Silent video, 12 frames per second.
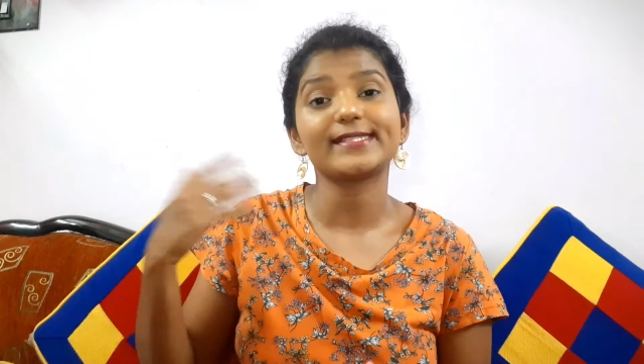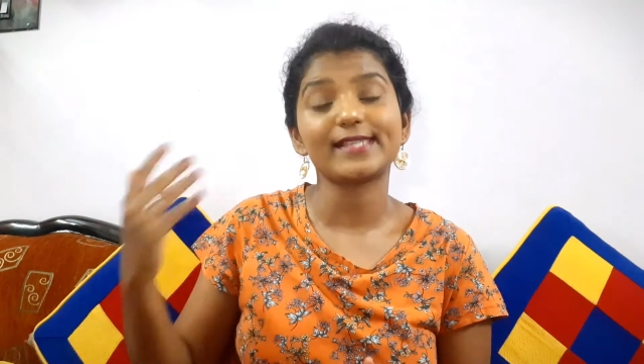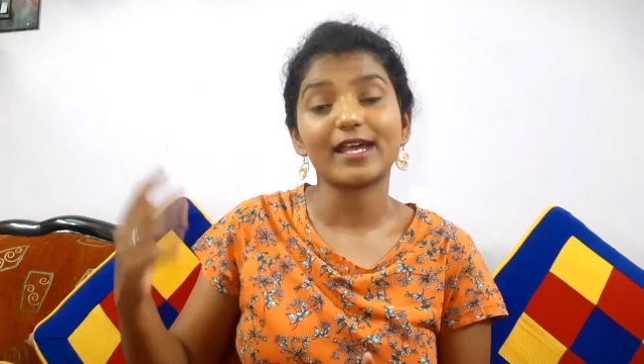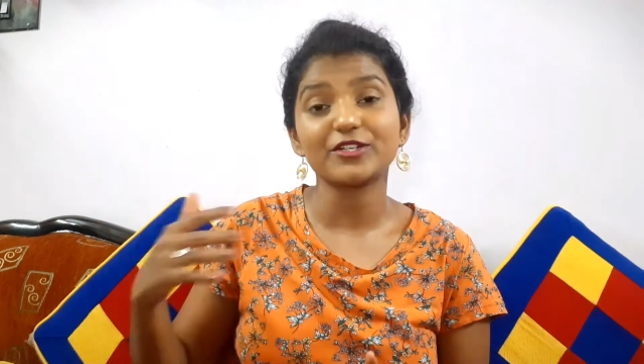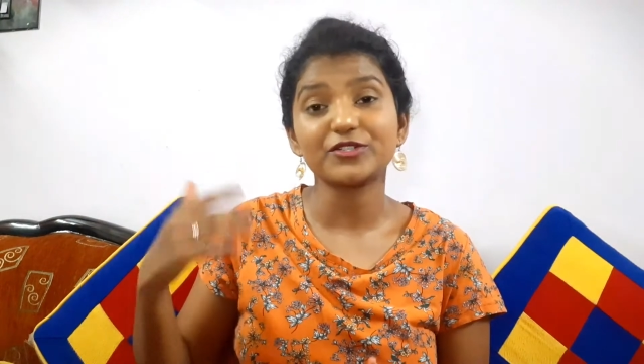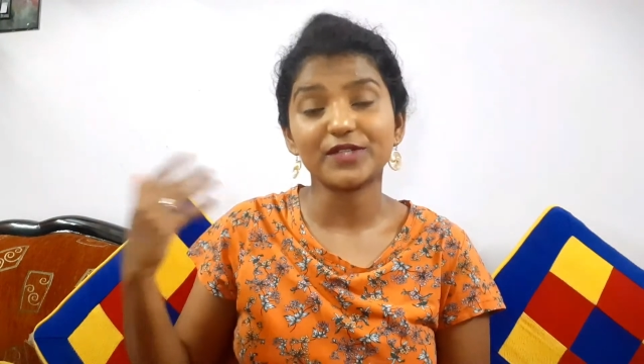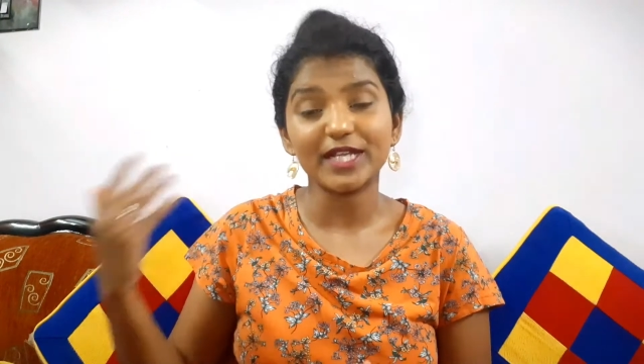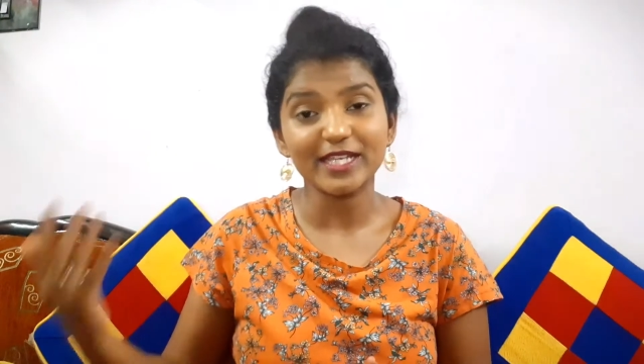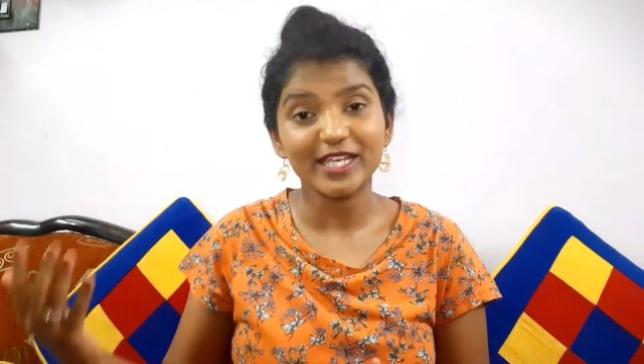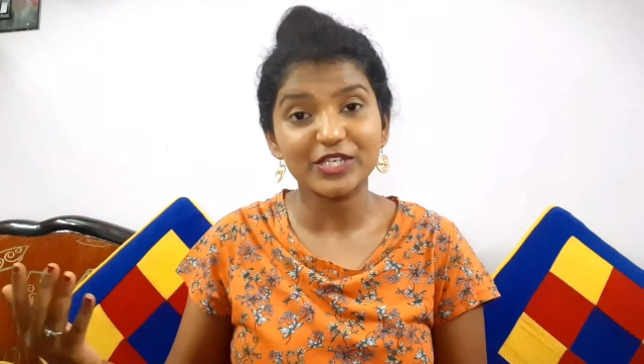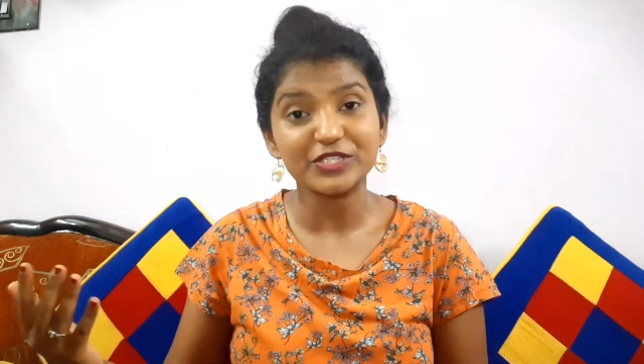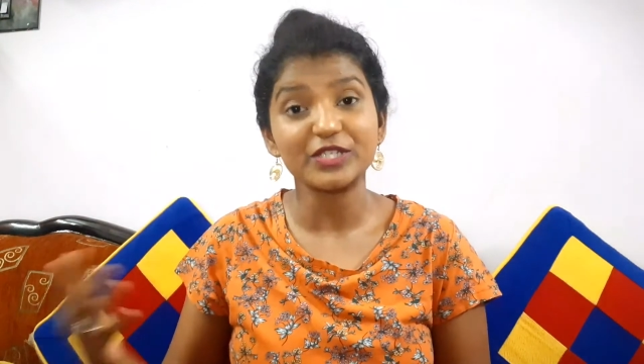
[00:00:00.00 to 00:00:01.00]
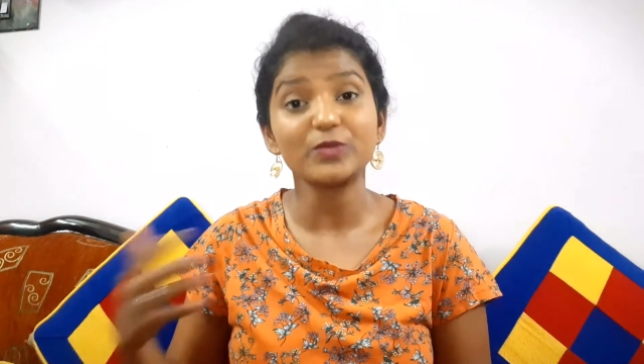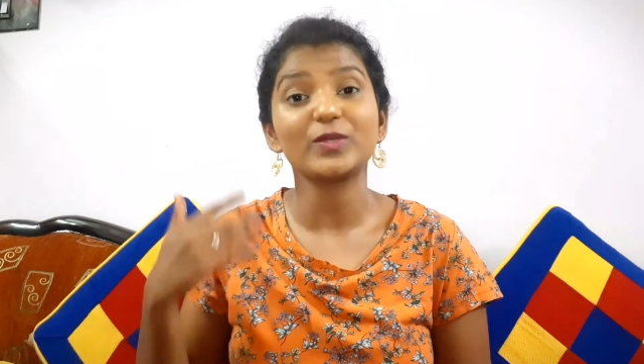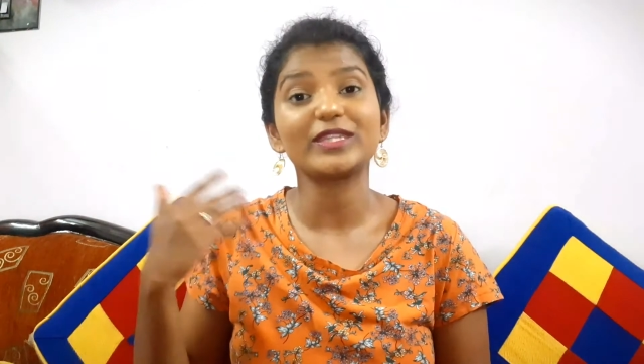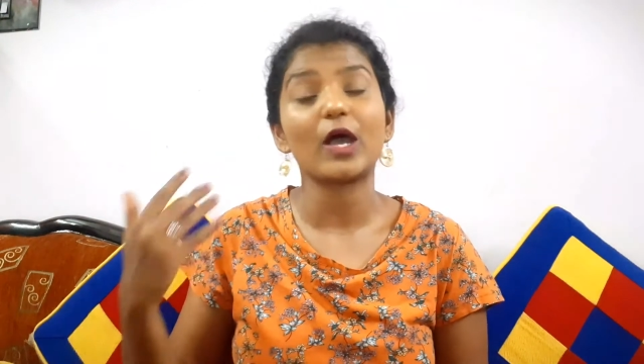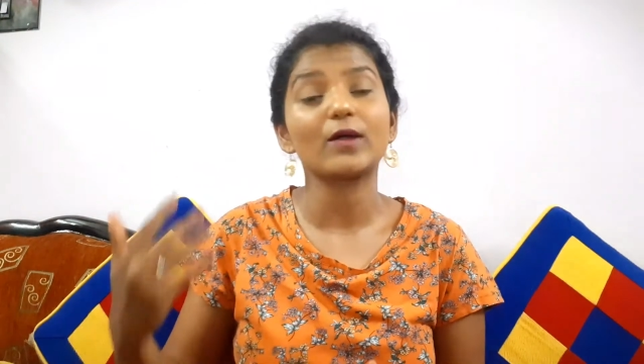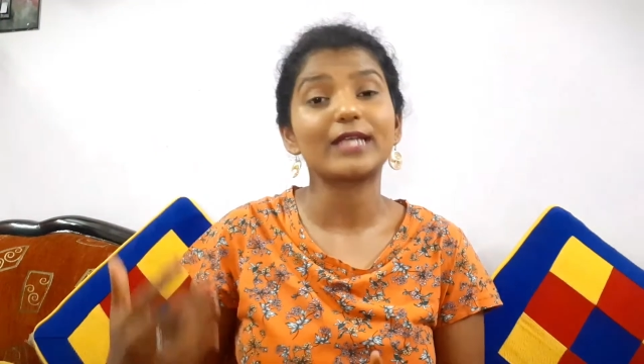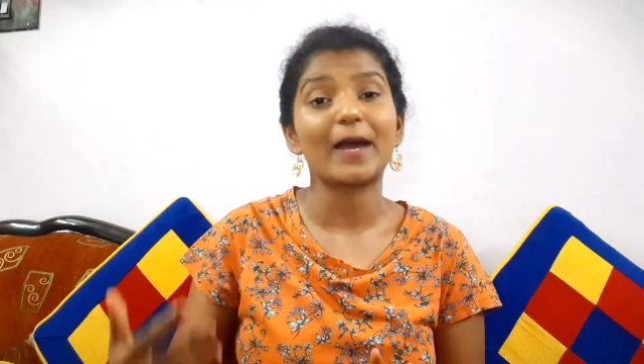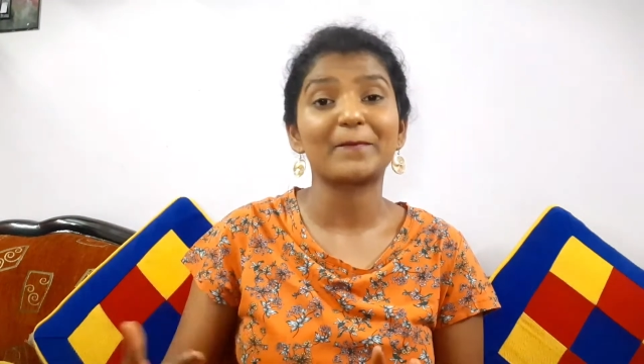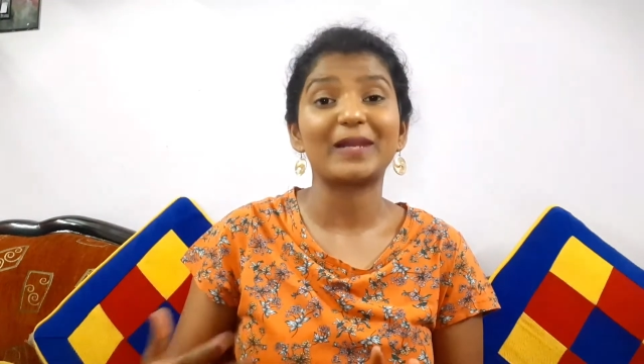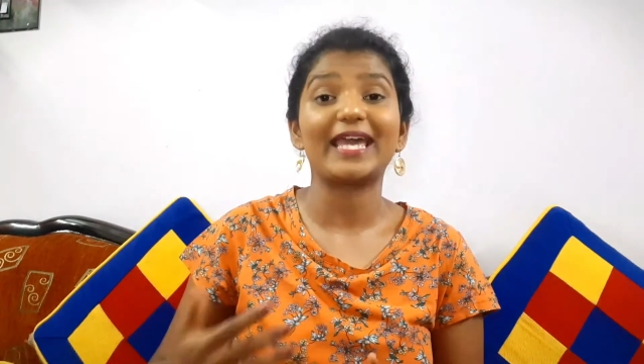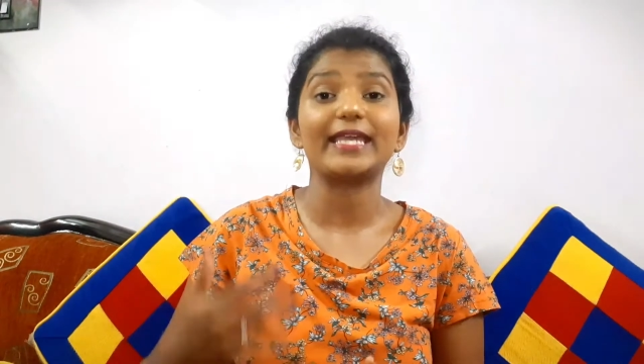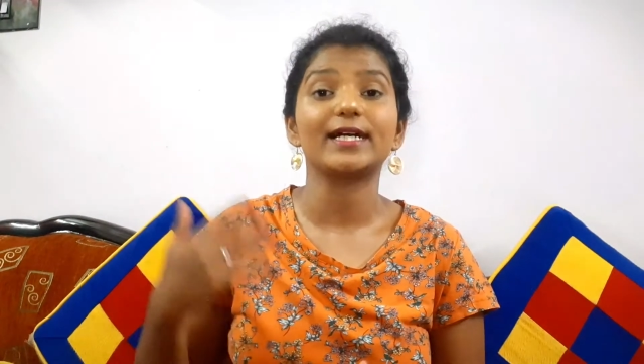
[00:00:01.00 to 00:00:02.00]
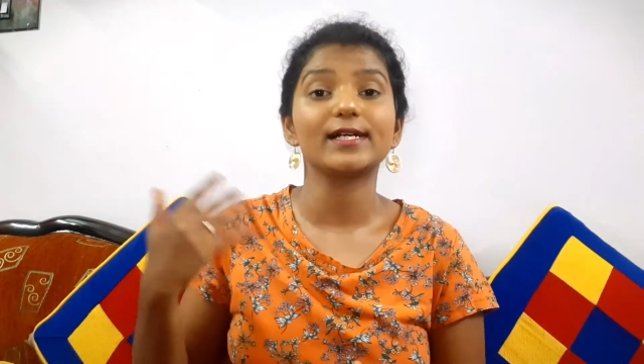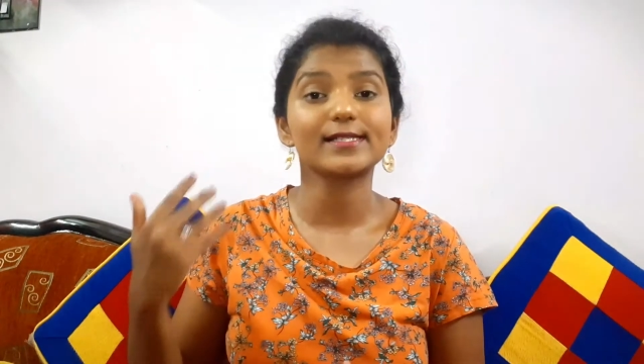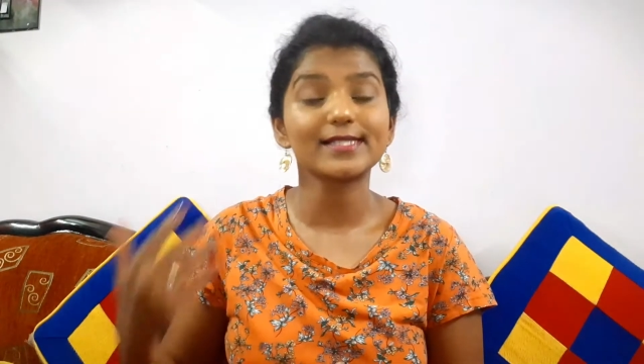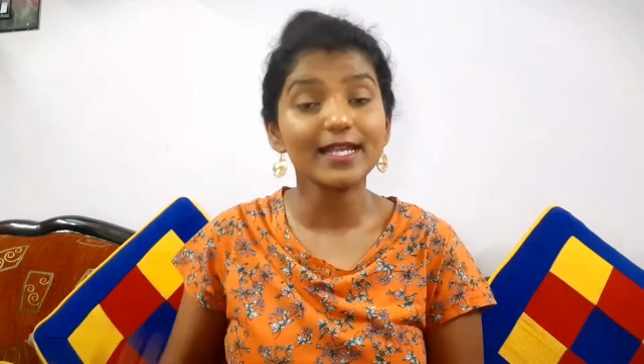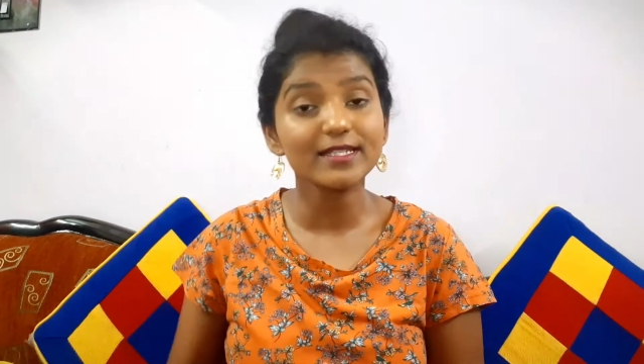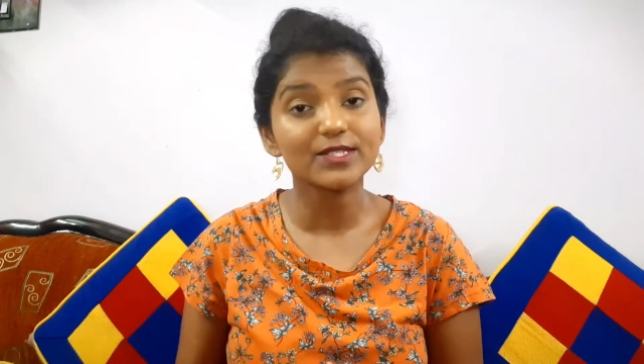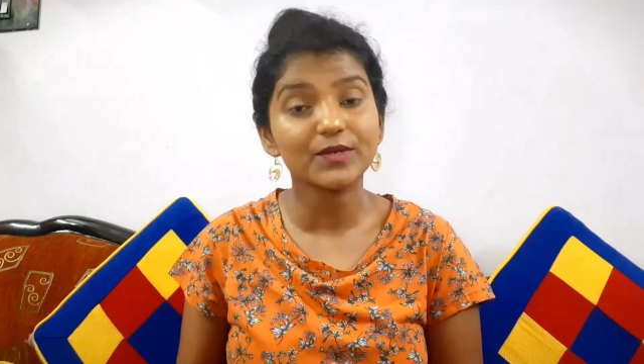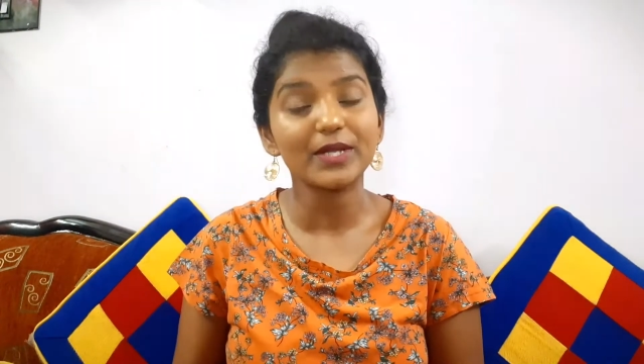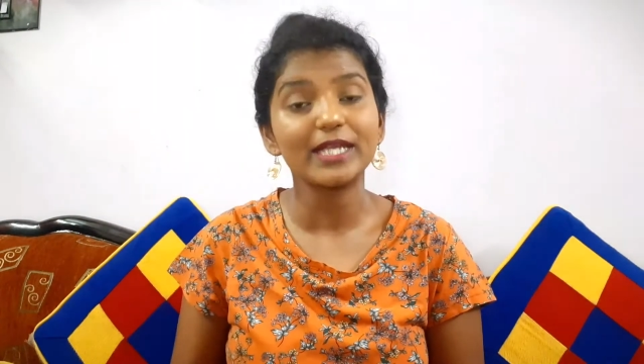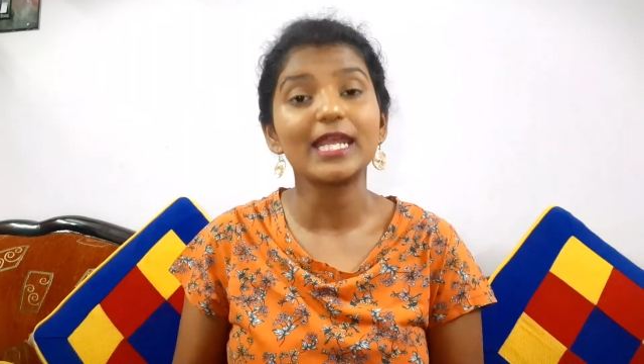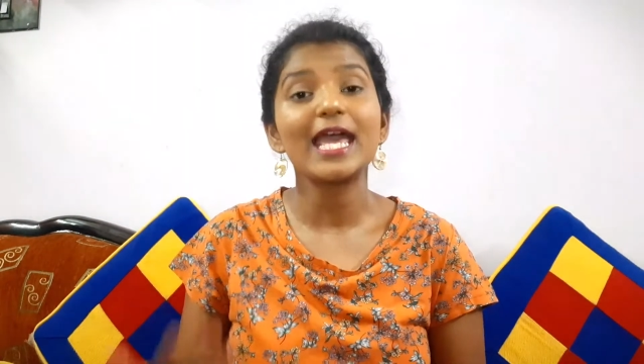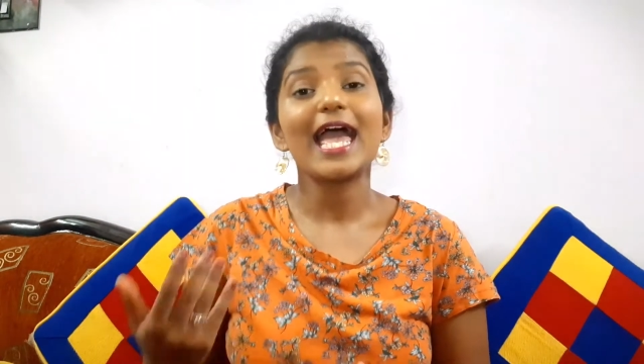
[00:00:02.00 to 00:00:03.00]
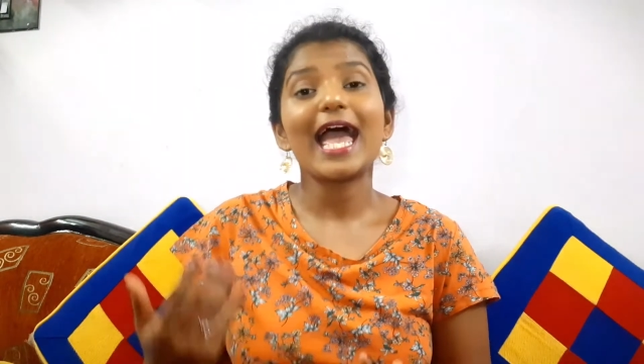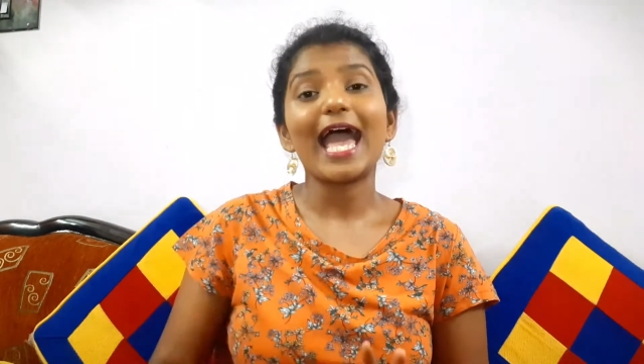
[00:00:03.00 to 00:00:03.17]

sun radiation without applying a sunscreen,